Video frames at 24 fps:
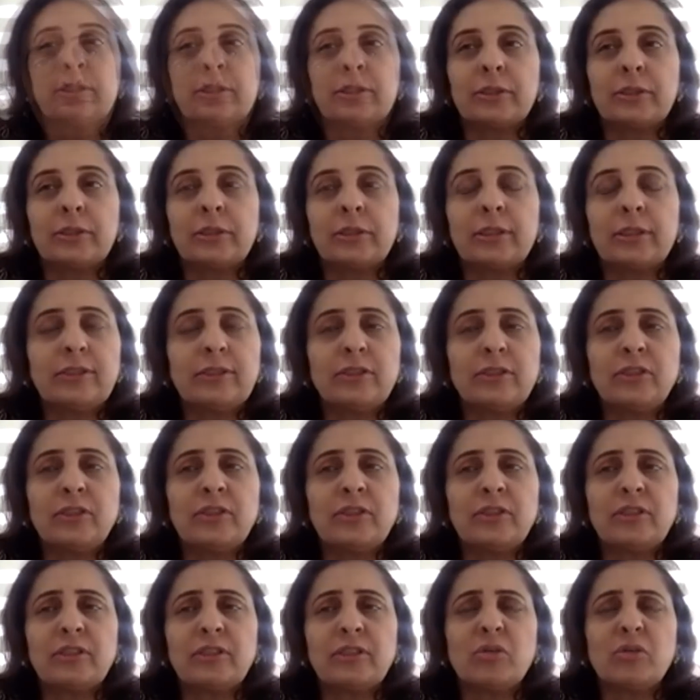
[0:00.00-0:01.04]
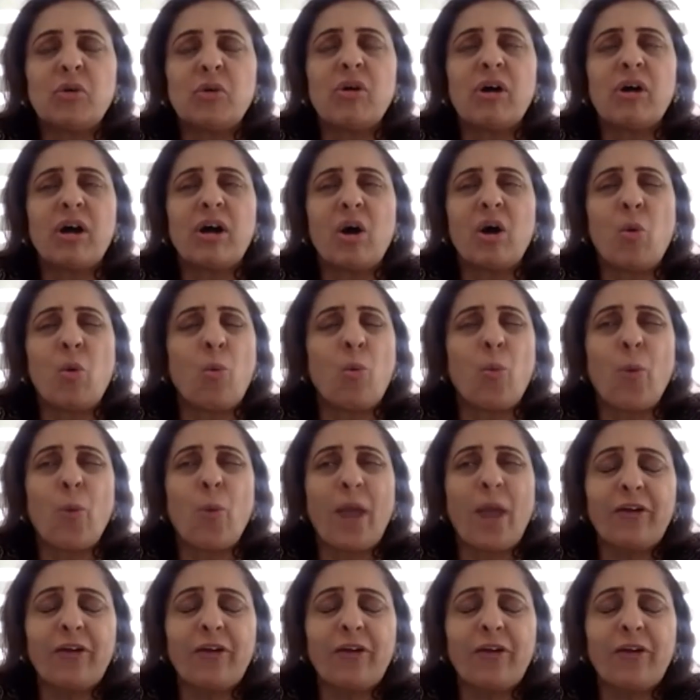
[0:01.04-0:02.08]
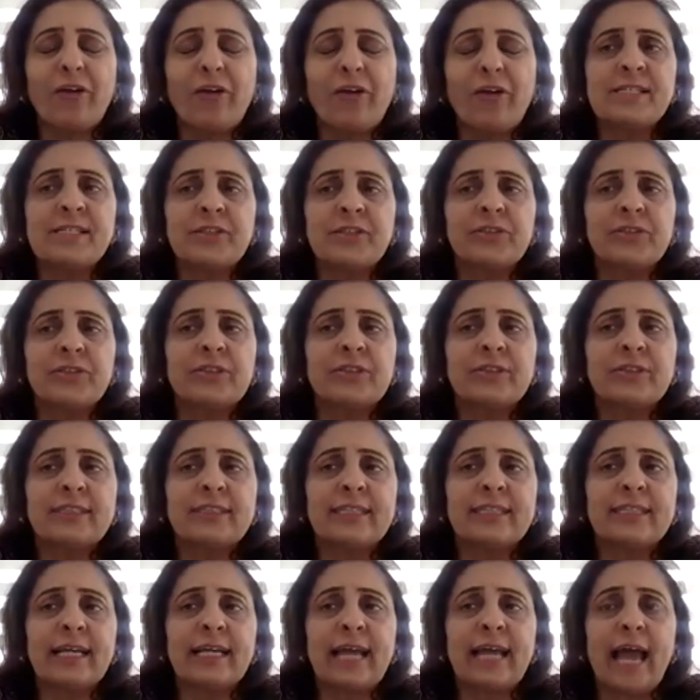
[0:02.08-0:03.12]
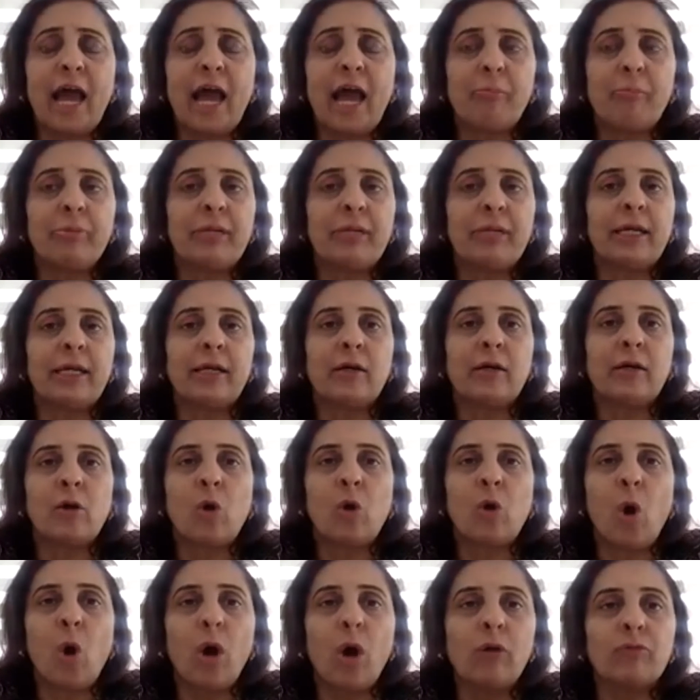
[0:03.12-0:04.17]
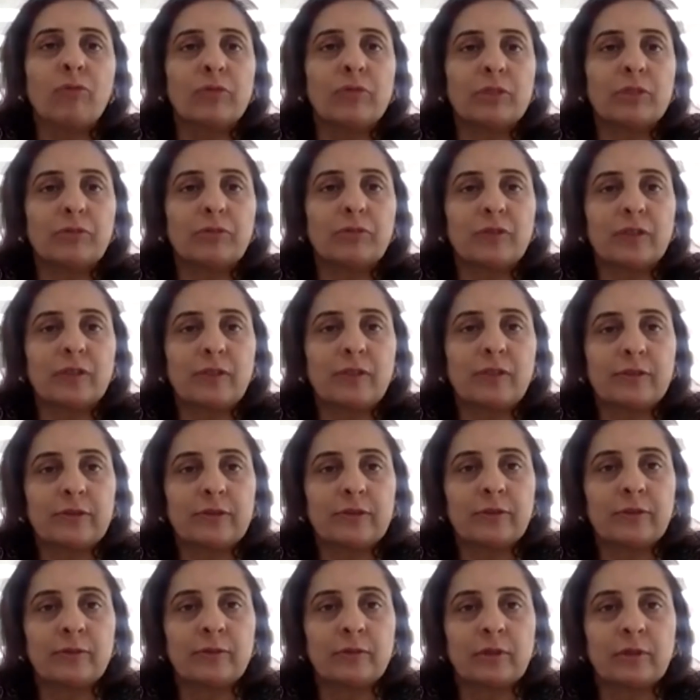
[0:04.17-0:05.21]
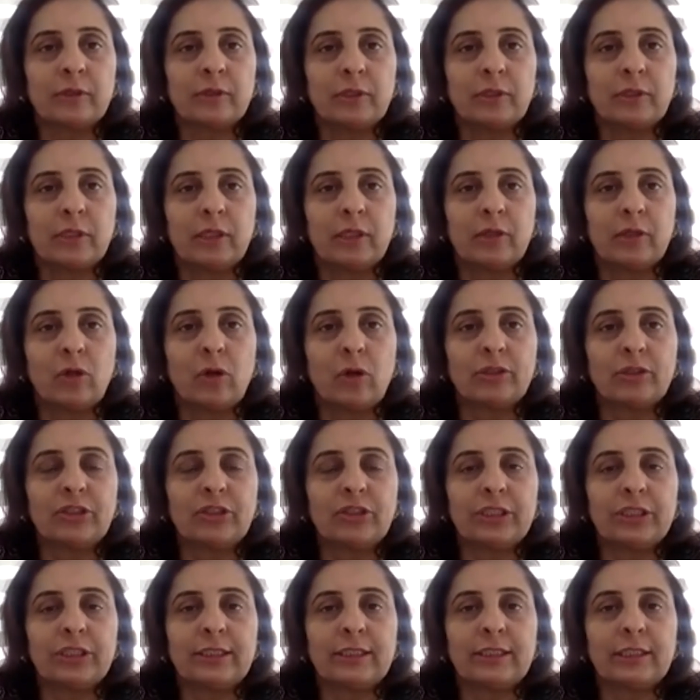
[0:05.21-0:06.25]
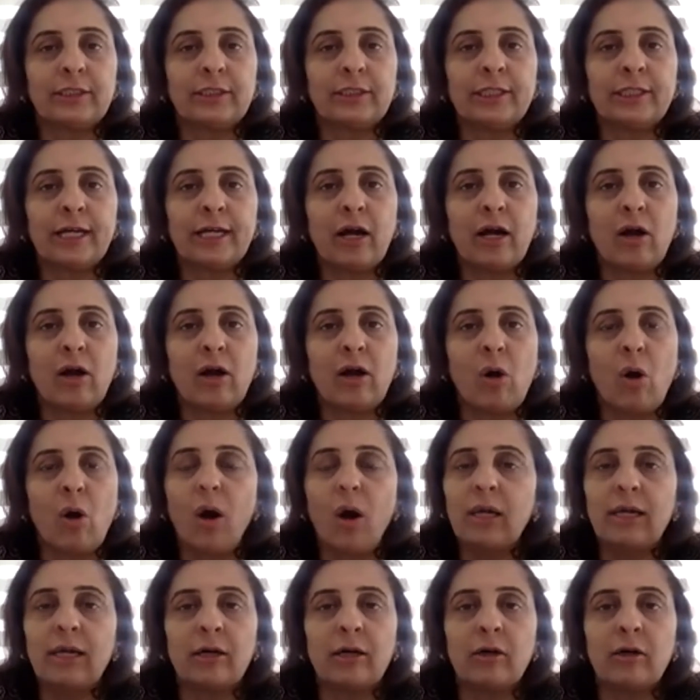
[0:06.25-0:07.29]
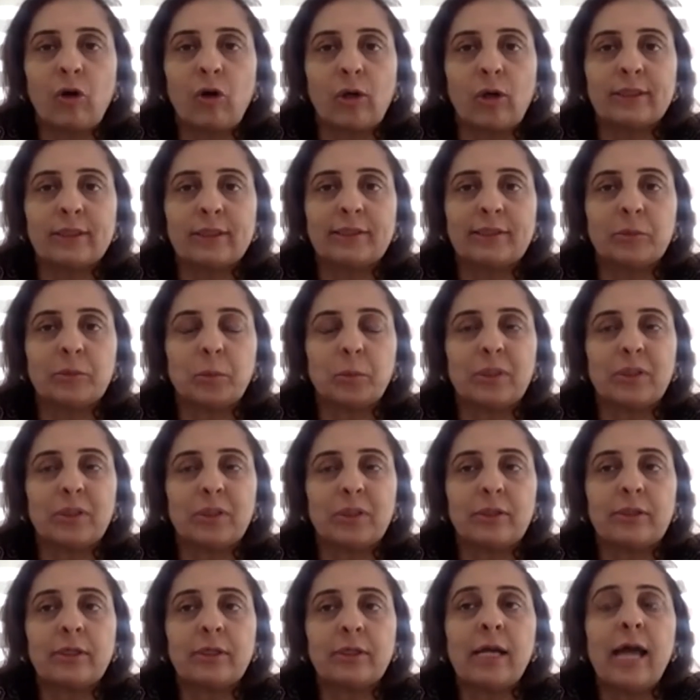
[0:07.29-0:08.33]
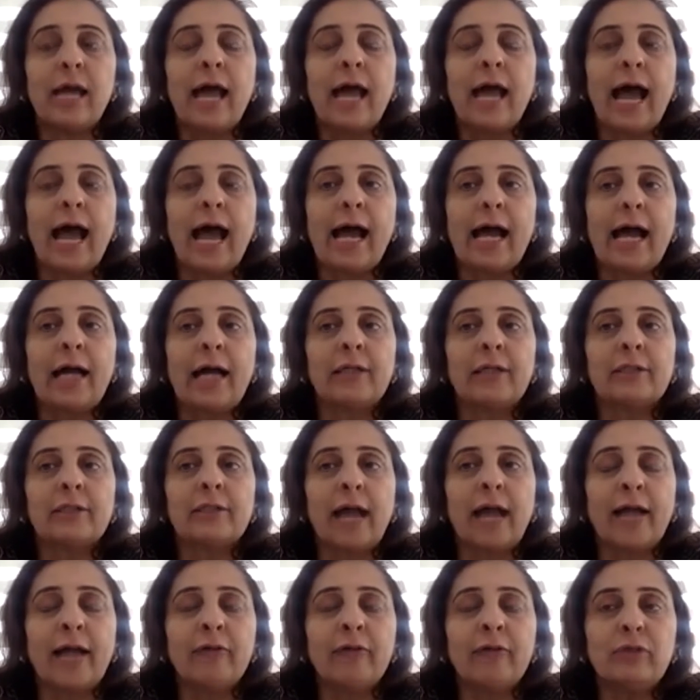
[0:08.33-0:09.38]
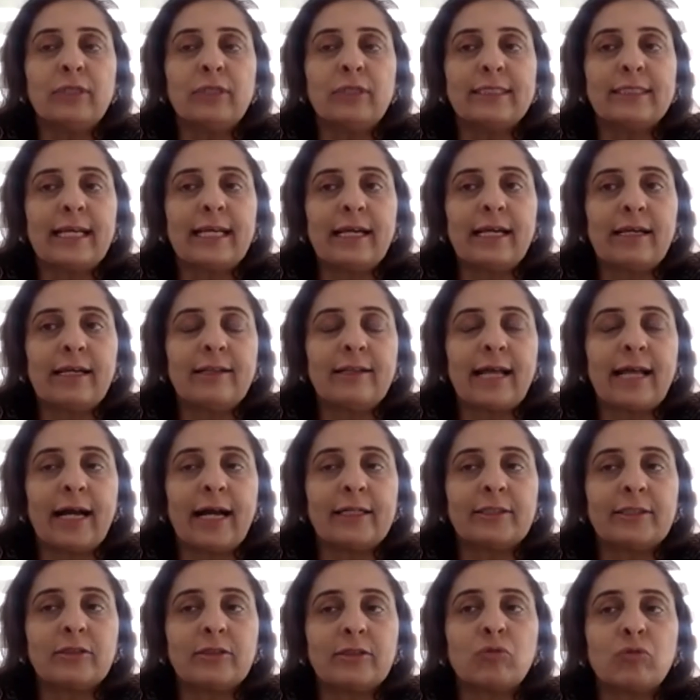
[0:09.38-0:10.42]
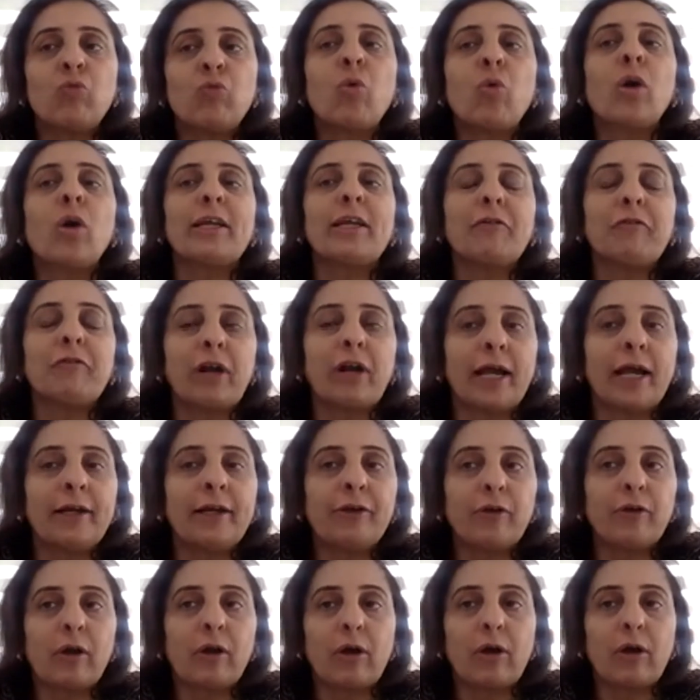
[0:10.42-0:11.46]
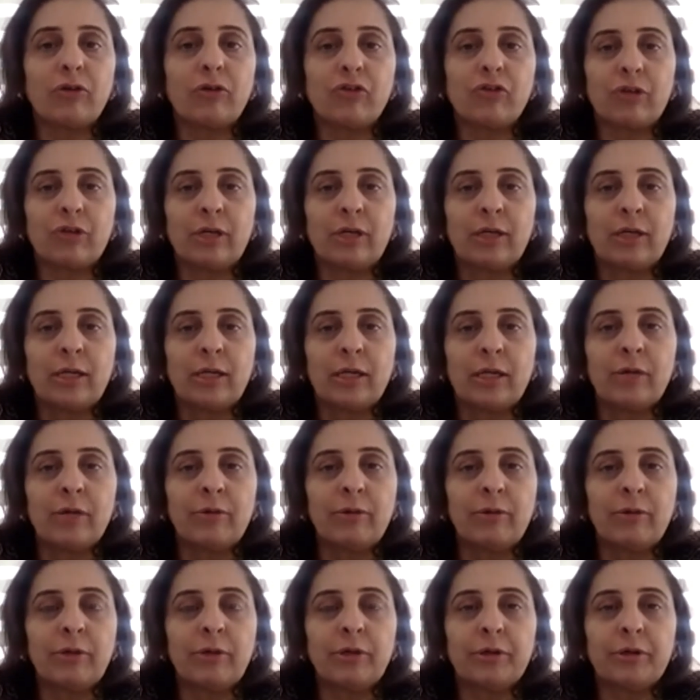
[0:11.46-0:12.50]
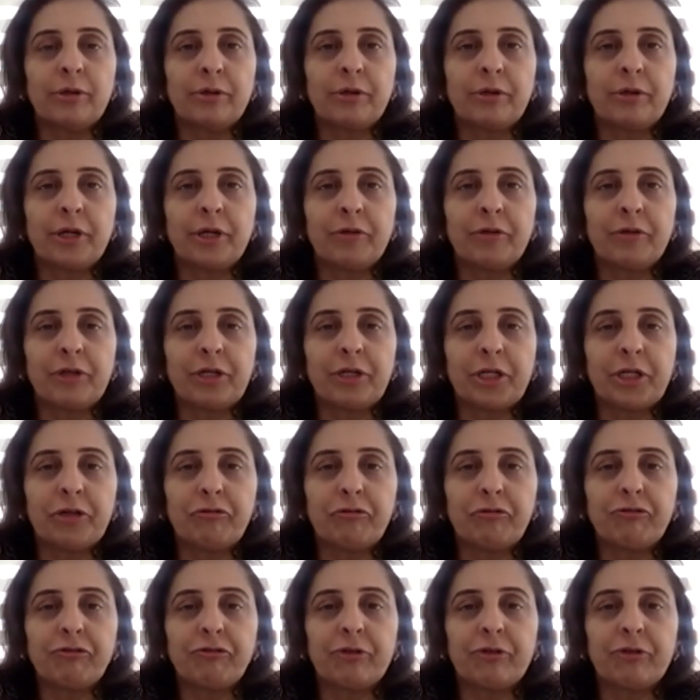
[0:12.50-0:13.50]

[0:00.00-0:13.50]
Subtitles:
This is a very serious thing happening all over the world, not just India, all across the world. And I would say that whatever ideology, here, even if